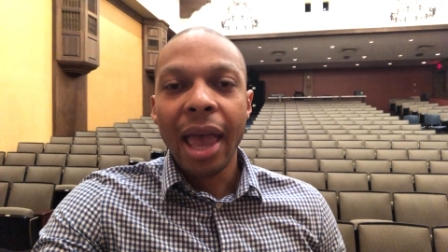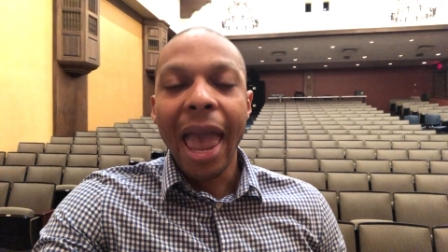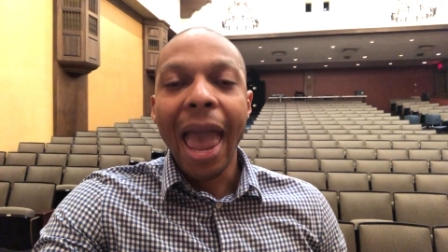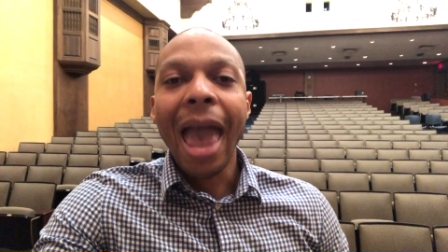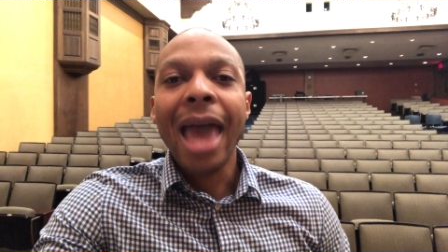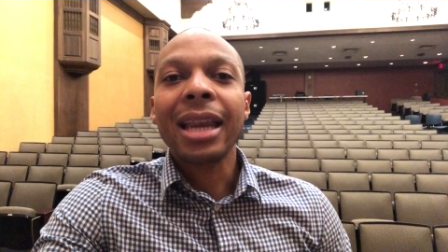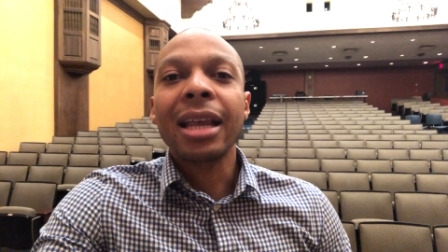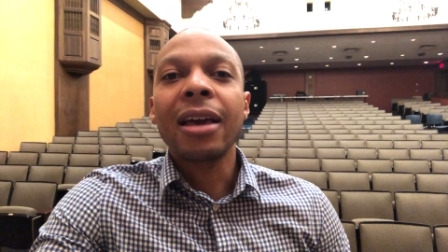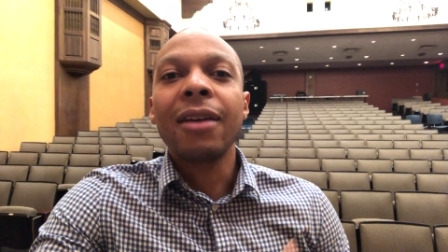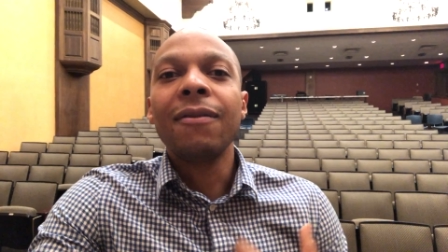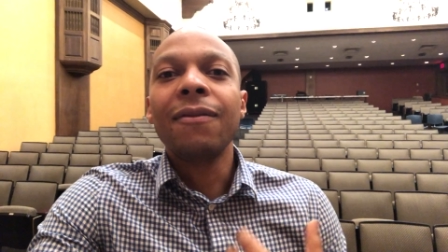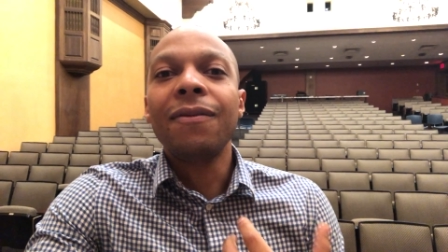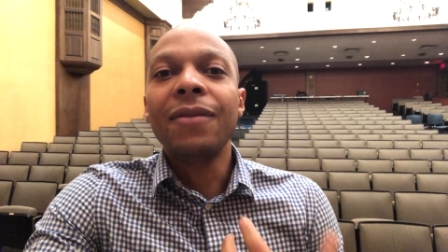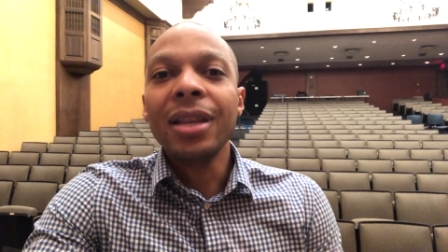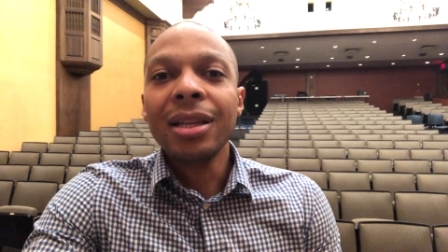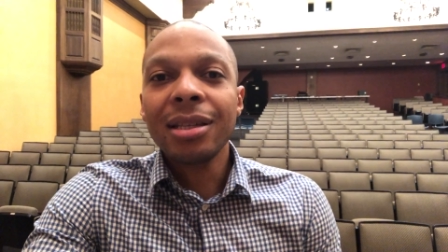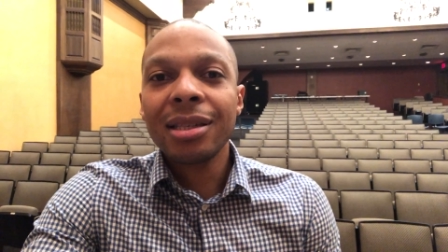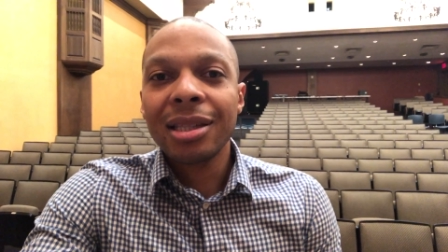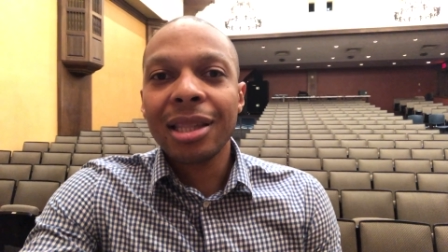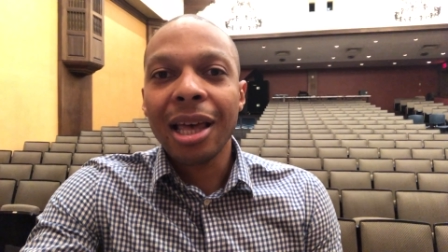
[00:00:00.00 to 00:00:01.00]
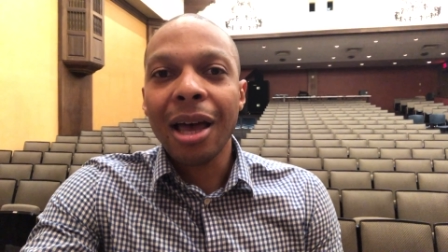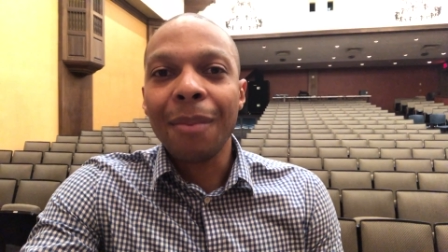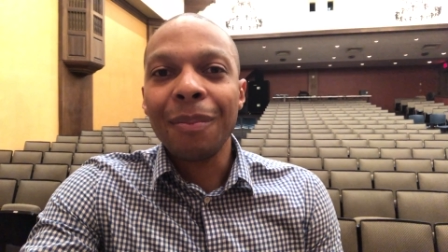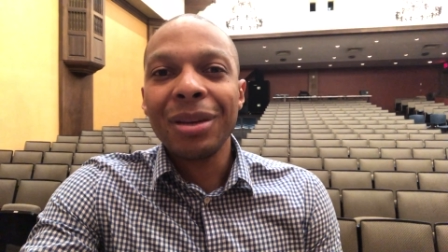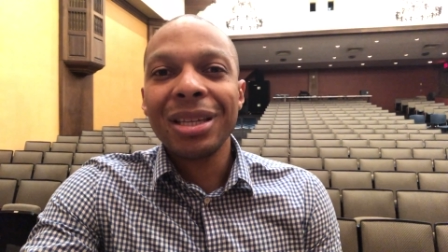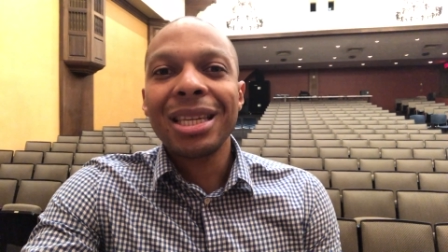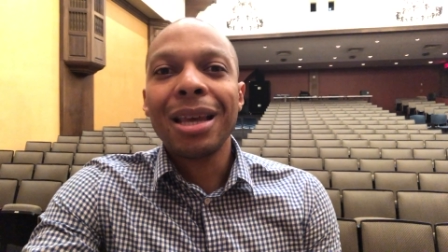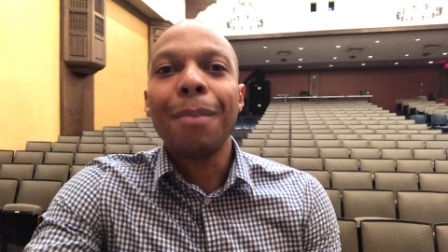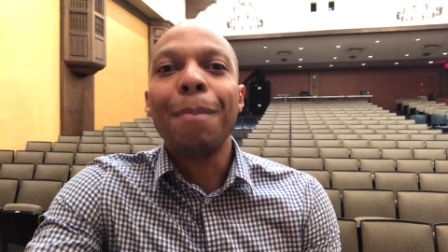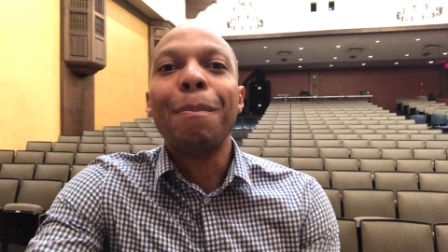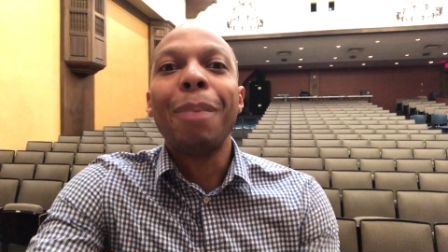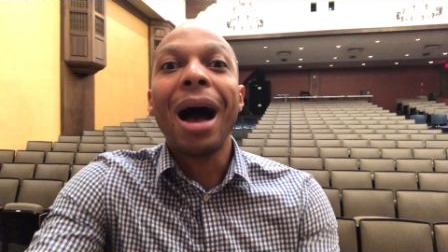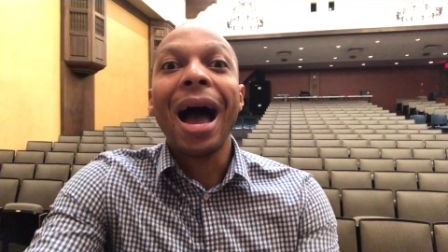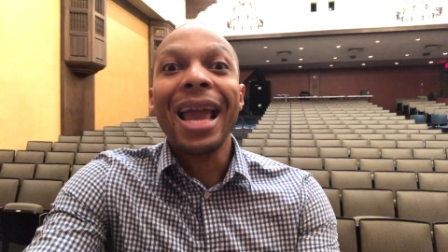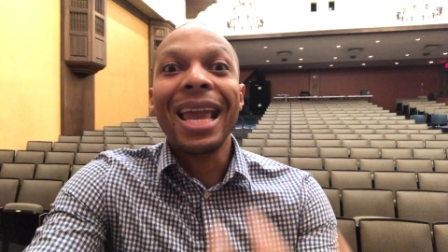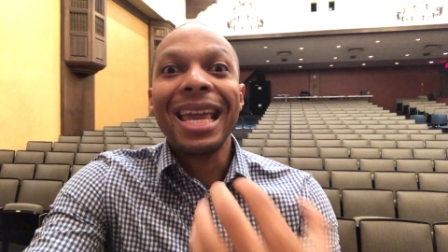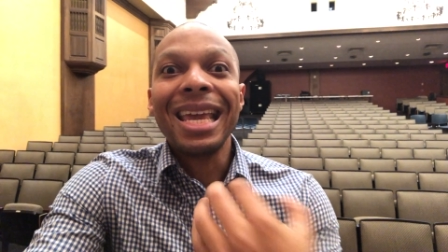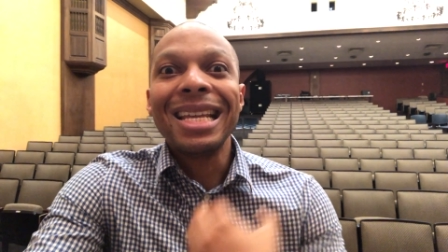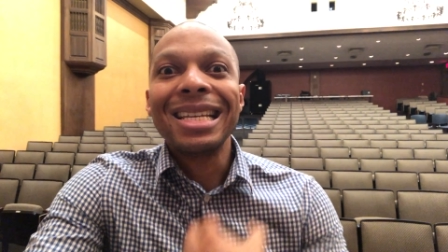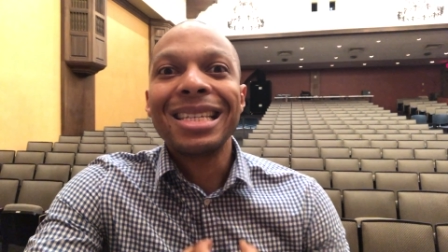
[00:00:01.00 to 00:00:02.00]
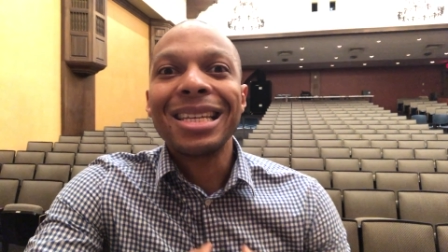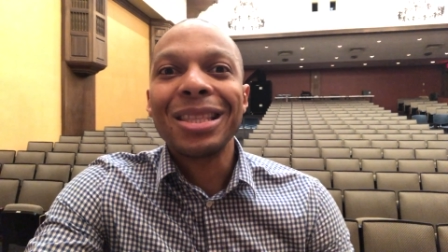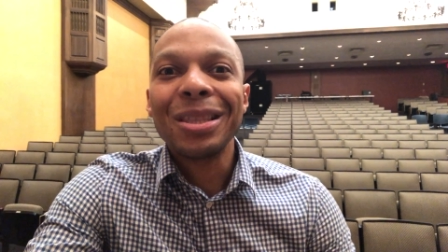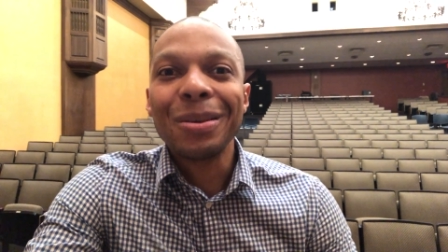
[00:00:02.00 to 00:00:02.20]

and convince them to buy into